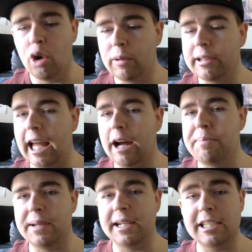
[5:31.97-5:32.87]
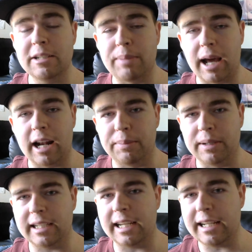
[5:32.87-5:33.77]
without Big Team Battle
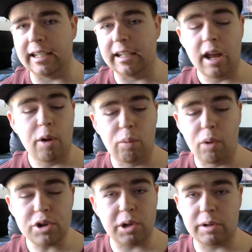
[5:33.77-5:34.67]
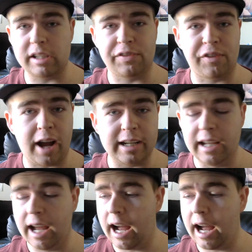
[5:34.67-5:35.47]
being in it. Warzone is fine.